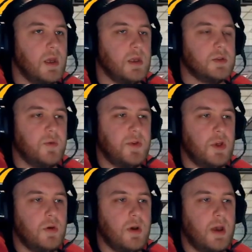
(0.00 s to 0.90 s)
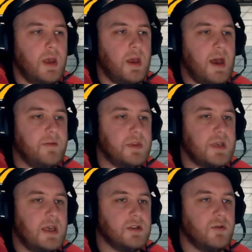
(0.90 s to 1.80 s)
So if you have the
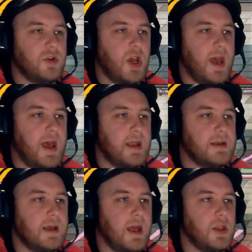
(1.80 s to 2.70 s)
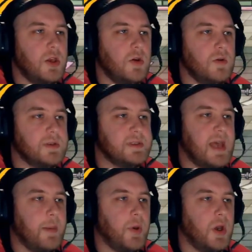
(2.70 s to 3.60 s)
taser on your hand and you
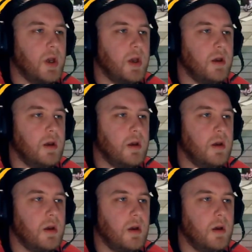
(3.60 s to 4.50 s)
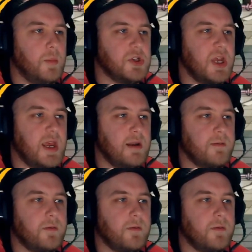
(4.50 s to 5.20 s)
zap a machine,